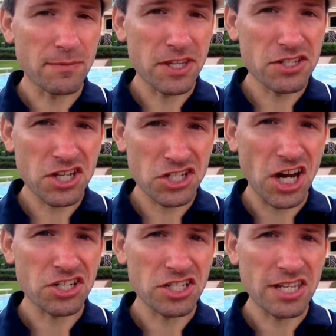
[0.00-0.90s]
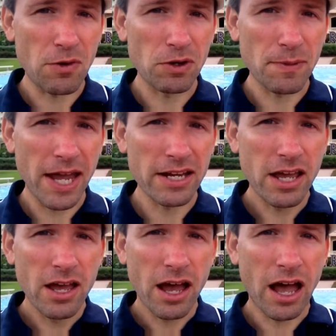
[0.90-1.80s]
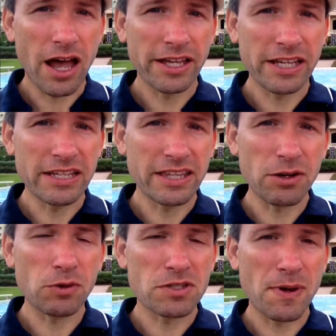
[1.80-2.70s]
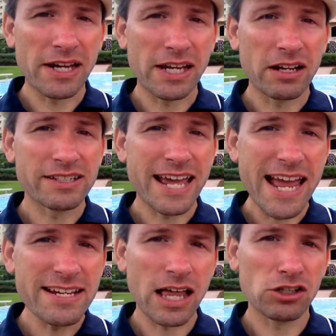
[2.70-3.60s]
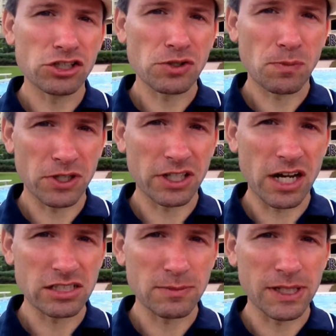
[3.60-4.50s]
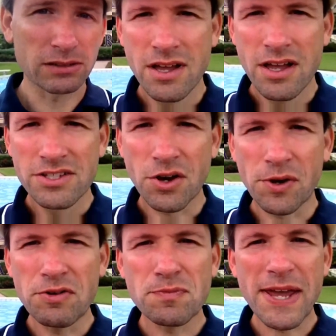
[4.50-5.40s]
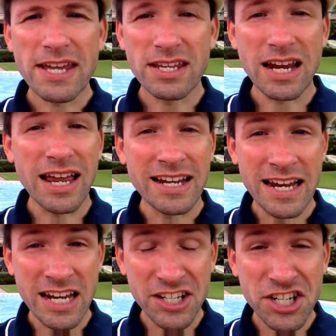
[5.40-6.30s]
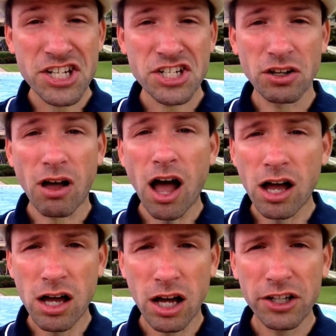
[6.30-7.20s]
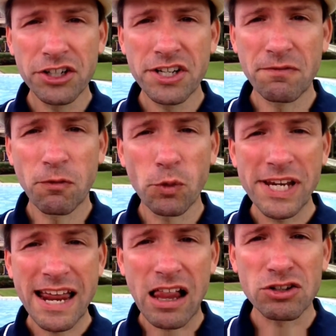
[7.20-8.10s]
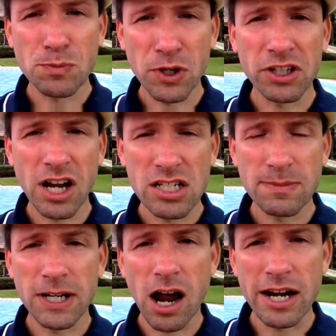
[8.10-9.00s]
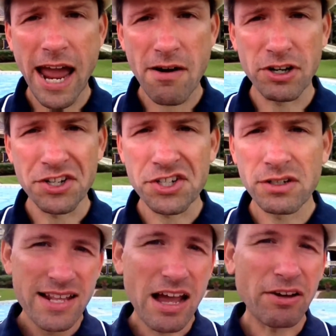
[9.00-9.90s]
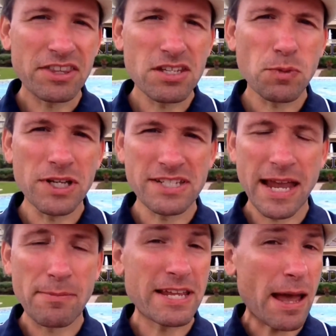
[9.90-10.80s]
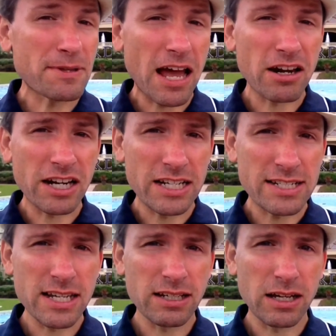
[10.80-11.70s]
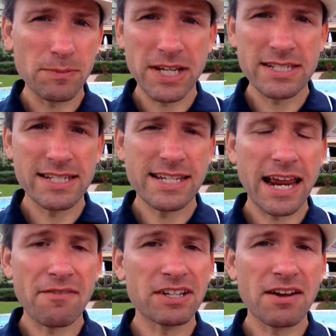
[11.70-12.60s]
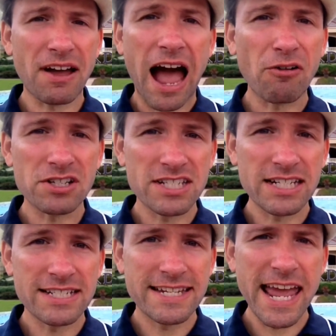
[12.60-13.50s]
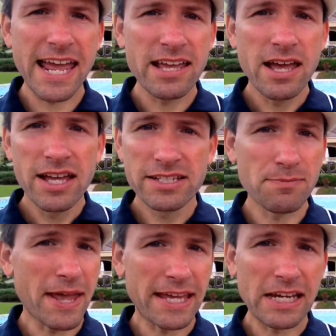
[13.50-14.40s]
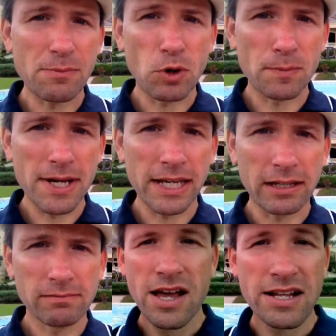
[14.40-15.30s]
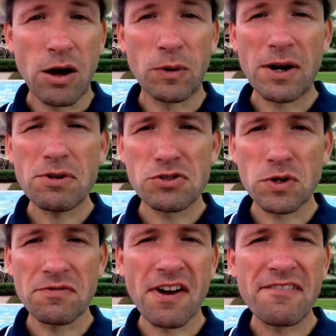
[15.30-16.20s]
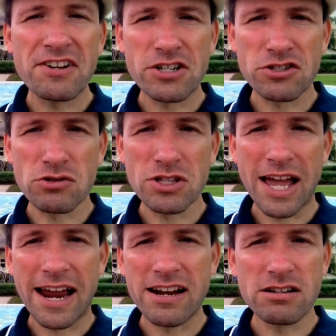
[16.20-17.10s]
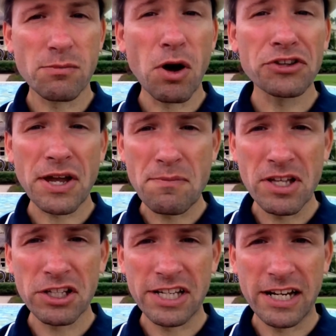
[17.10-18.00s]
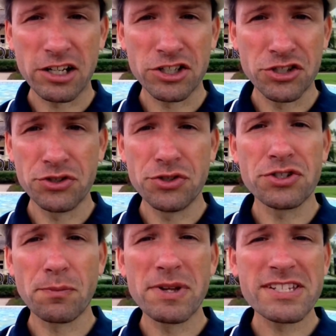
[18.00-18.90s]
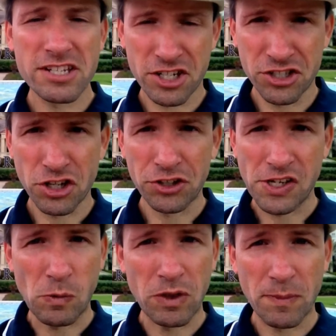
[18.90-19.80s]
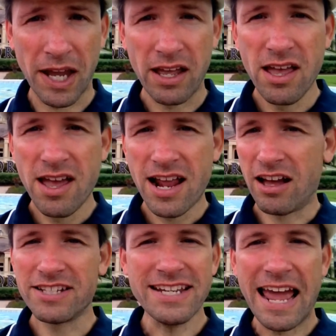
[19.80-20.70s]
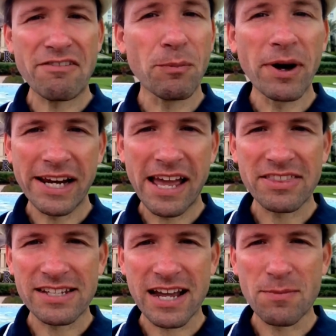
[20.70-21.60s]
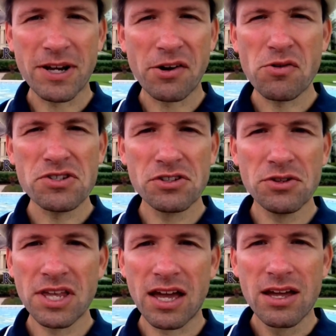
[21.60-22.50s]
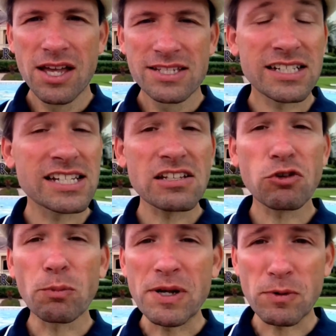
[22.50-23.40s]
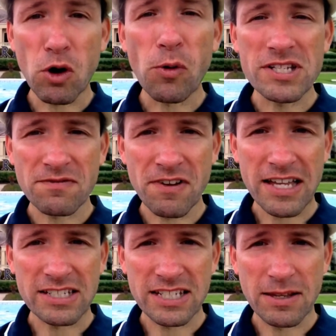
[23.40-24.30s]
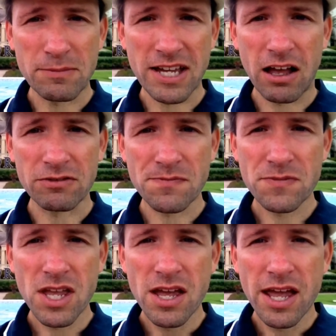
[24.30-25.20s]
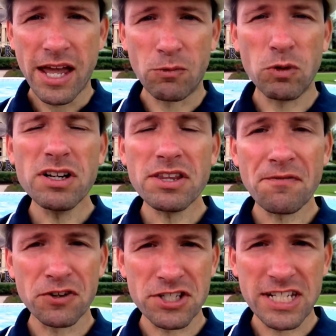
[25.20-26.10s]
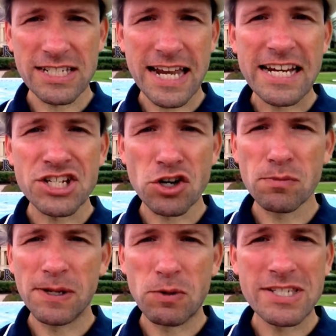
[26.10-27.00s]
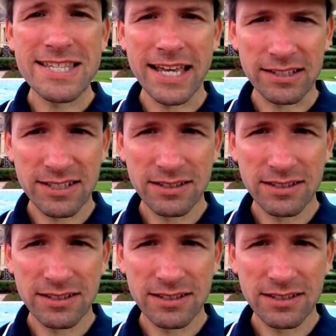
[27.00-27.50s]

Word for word: of the suggestions that we made, uh, he then was spending $10 per customer. So he was making an, an additional $140 per customer on average. Now at this point, Sam tapped out on his income because he didn't have enough hours in his day to make any more money. Now when I was 25 years old, I hired a multimillionaire to do some business consulting with me. Now I didn't have the money at the time, but I always knew that successful people always invest in themselves. And one of the first things that he showed me was this.